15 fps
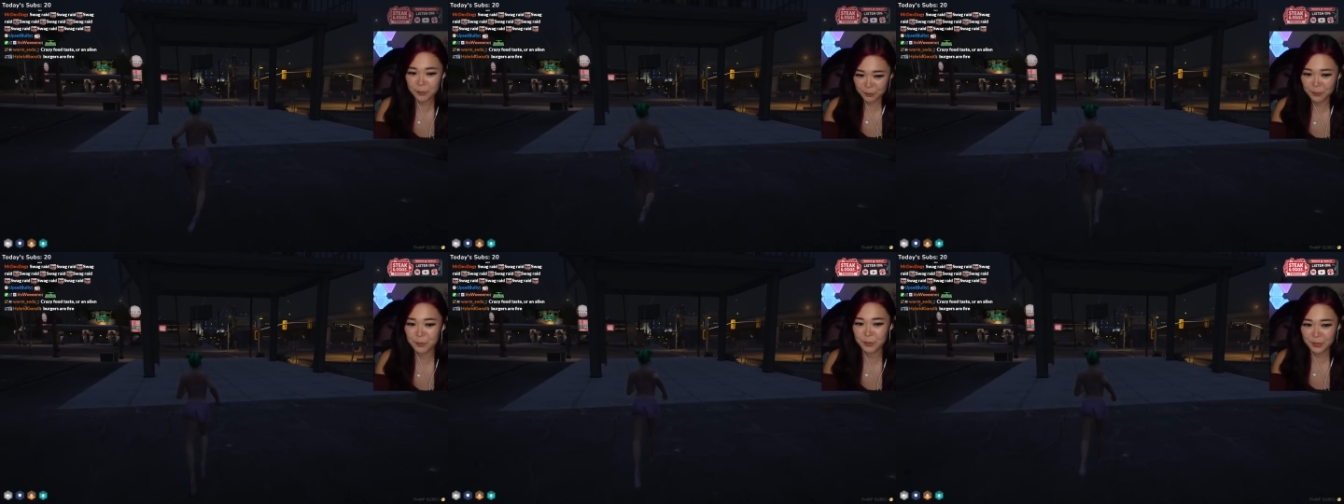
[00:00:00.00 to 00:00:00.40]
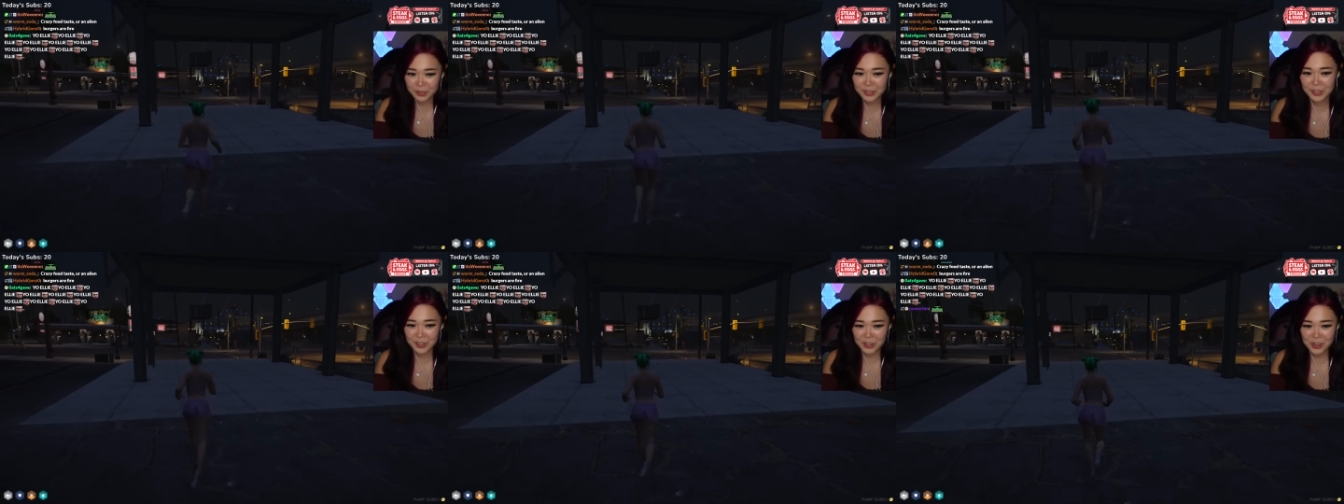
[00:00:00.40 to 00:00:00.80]

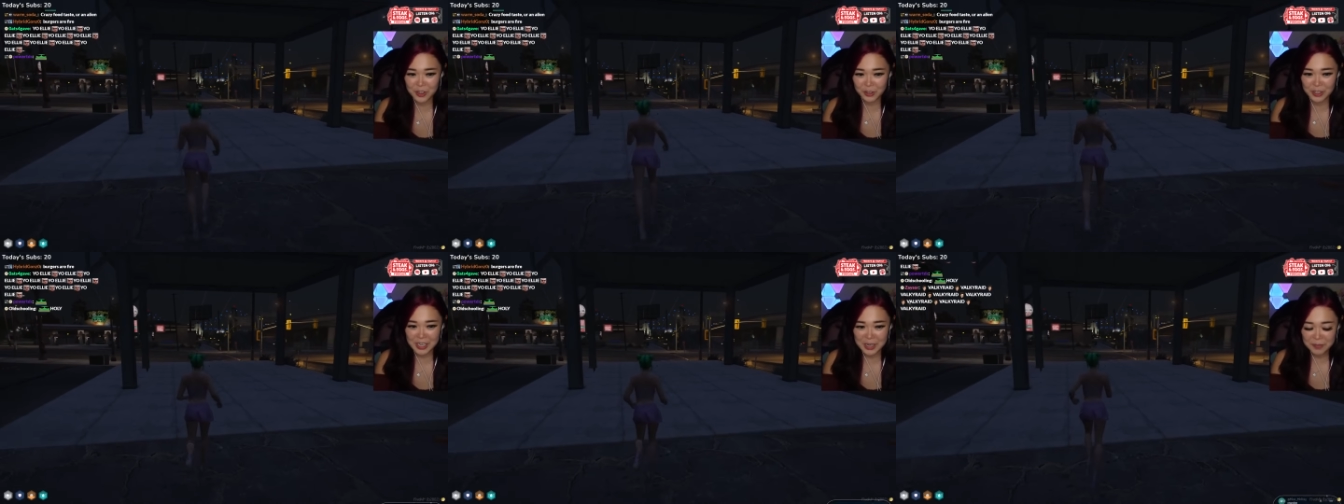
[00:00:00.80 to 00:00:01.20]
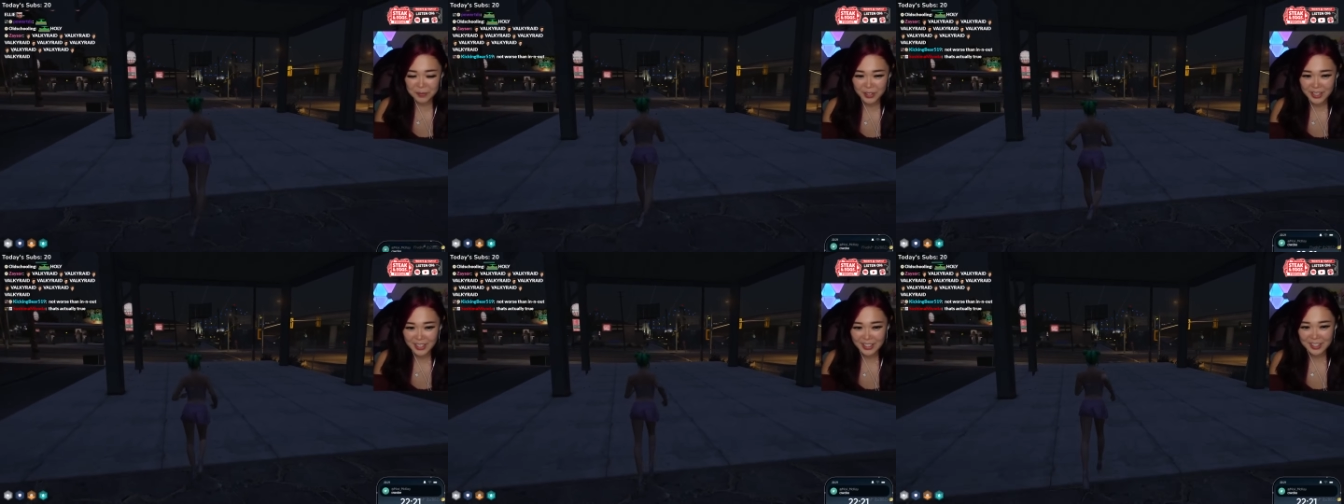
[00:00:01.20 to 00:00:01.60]
Mm-hmm. You agree?
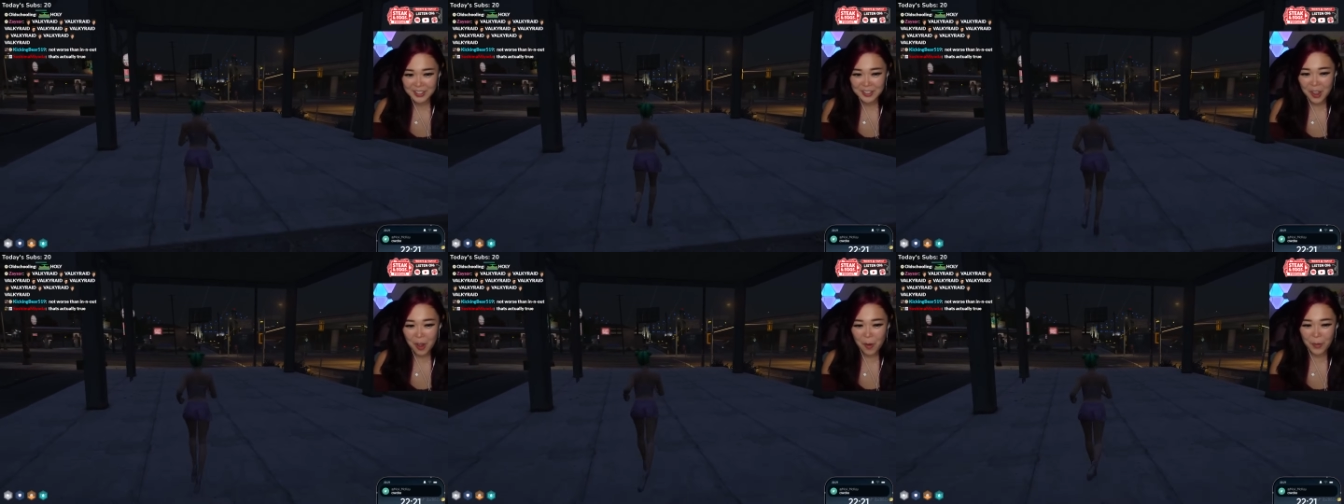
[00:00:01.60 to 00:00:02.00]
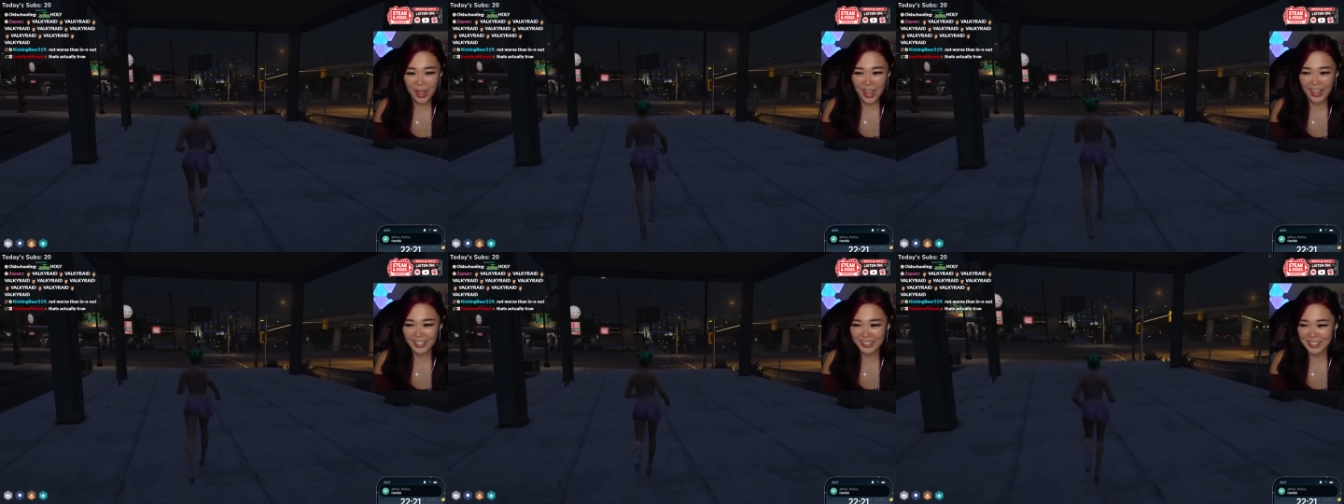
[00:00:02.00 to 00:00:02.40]
Yo,
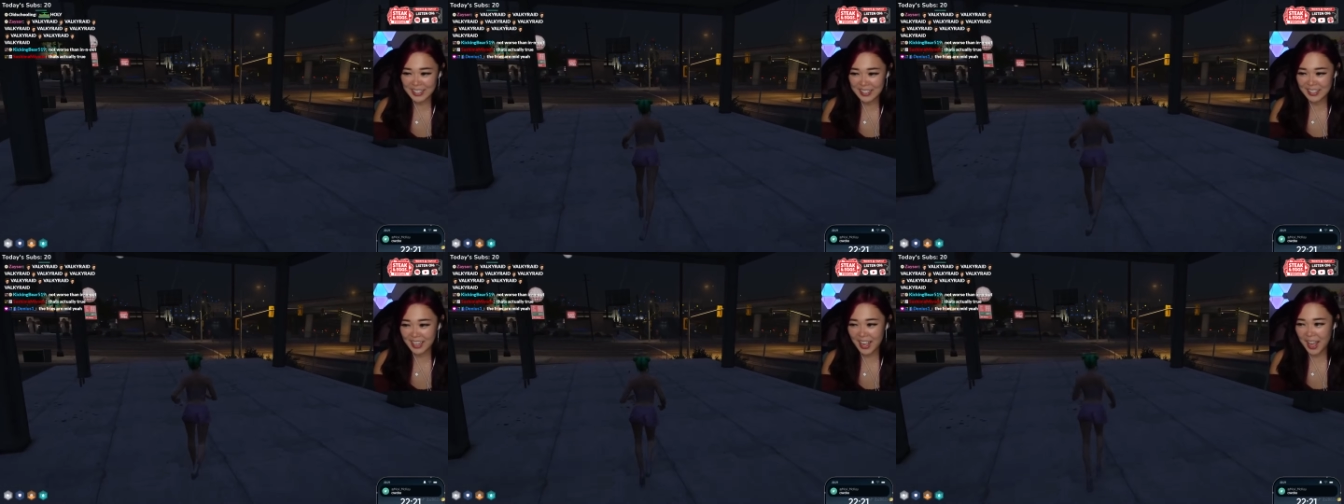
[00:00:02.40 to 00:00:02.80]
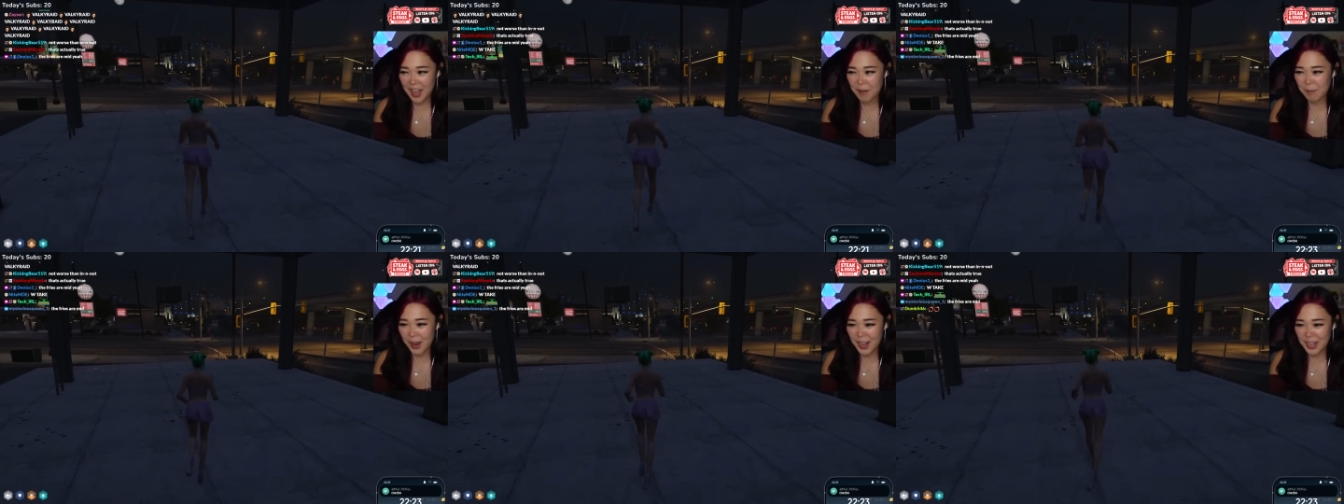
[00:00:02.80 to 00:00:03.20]
Ellie. Yeah,
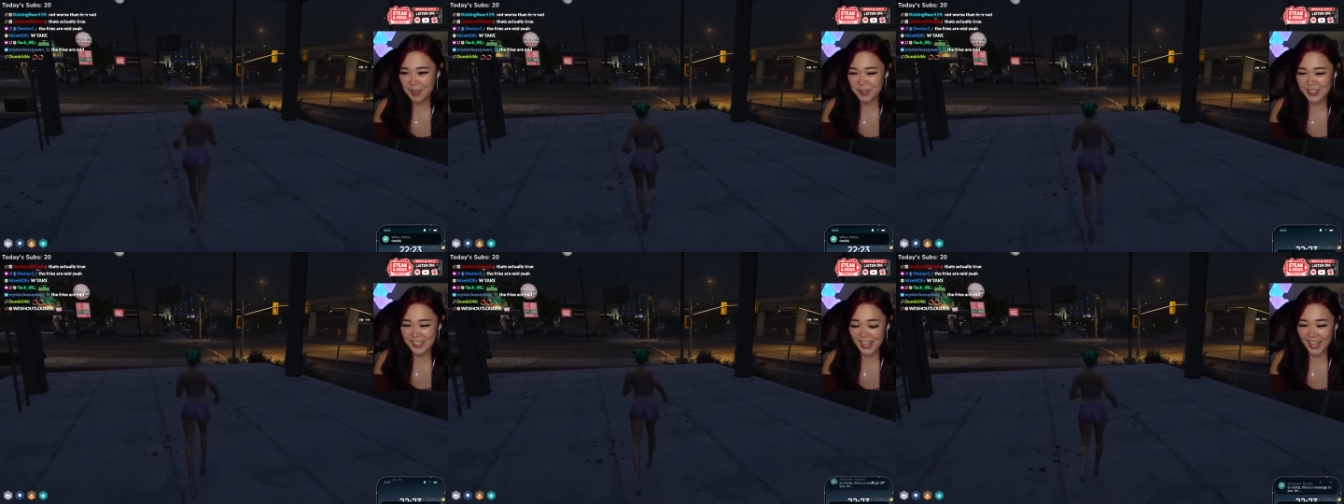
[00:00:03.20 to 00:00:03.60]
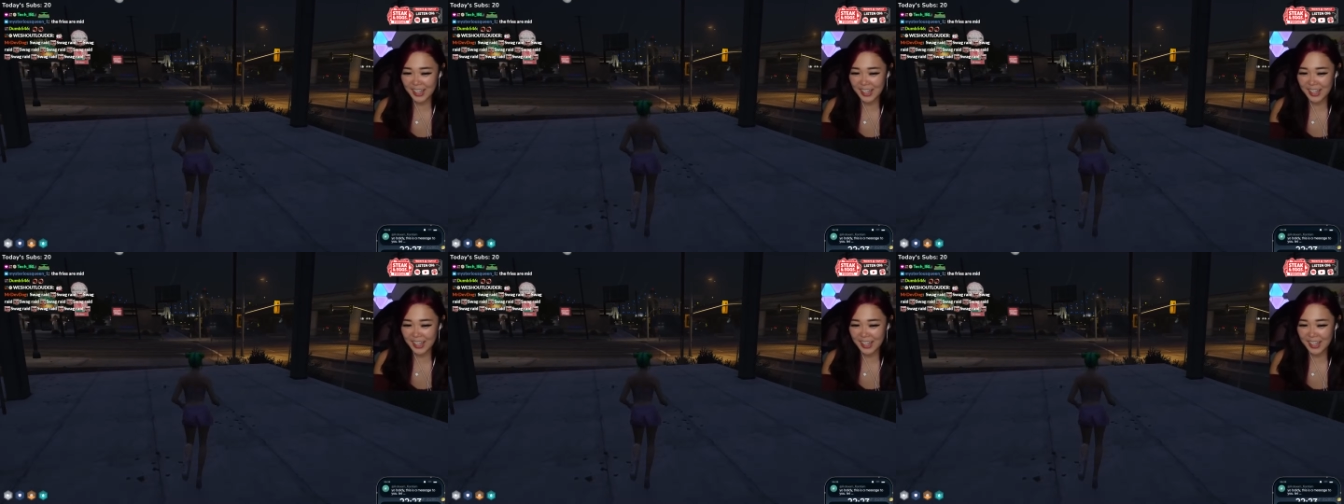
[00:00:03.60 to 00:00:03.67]
my name is